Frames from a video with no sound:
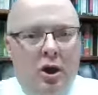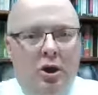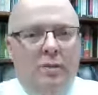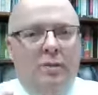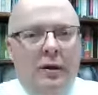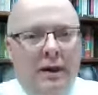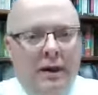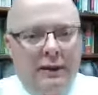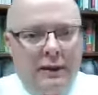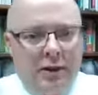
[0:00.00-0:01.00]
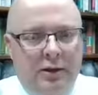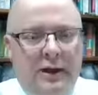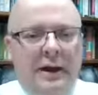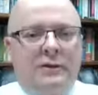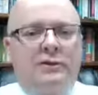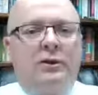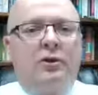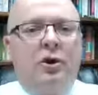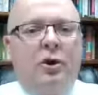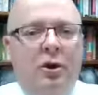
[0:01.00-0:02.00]
come and lay your hands
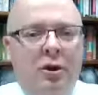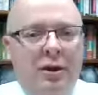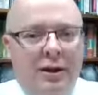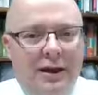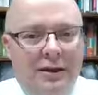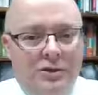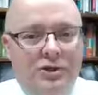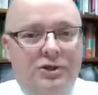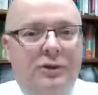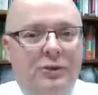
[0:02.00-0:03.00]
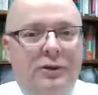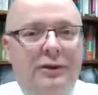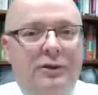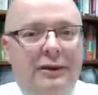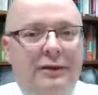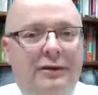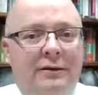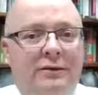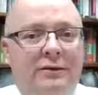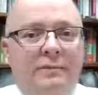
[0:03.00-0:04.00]
on her, and she will live.
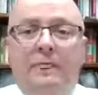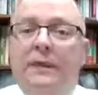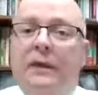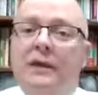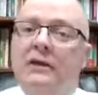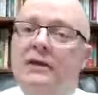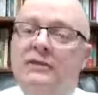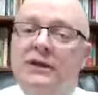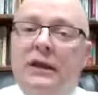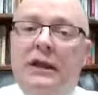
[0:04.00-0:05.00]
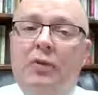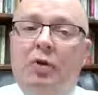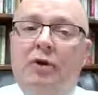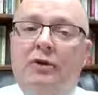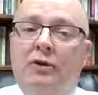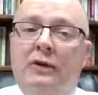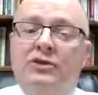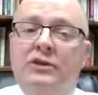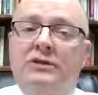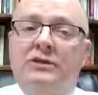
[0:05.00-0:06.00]
Is it any wonder that
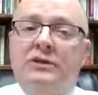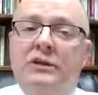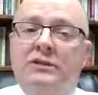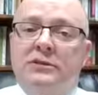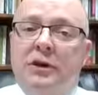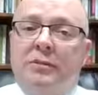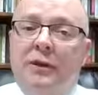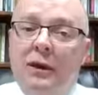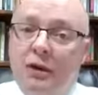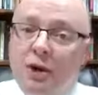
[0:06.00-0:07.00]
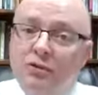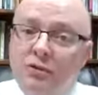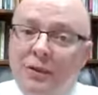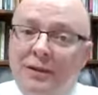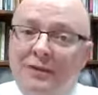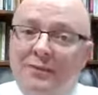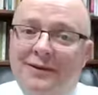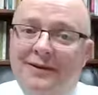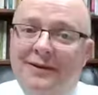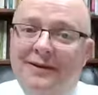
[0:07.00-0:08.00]
Jesus gets up and goes with him?
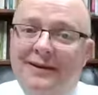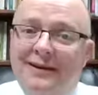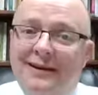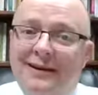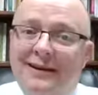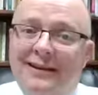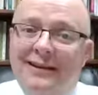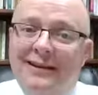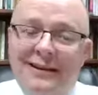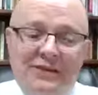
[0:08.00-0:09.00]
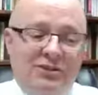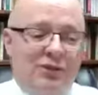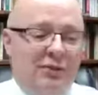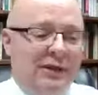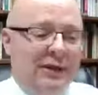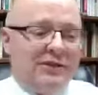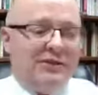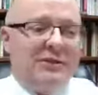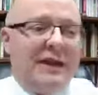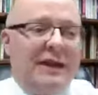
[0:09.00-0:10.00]
These two things
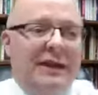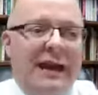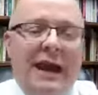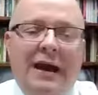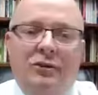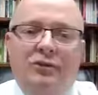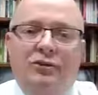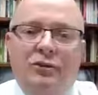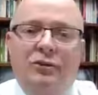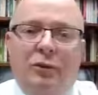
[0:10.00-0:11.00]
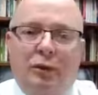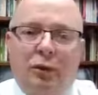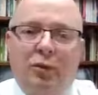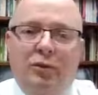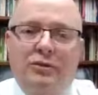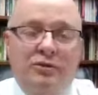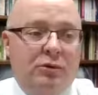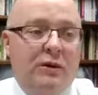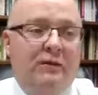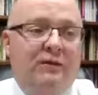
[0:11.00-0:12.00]
stand out to the Lord. And
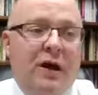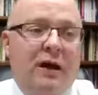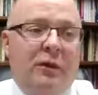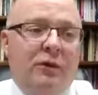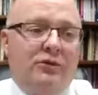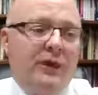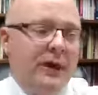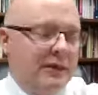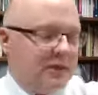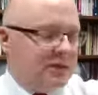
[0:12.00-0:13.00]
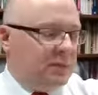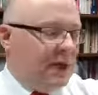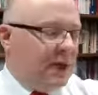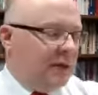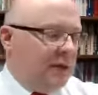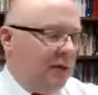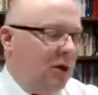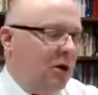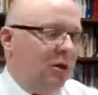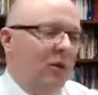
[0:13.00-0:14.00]
so he follows this man, and
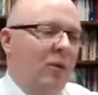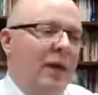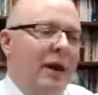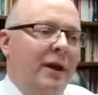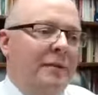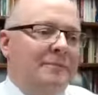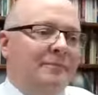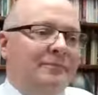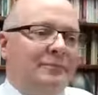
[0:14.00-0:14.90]
along the way,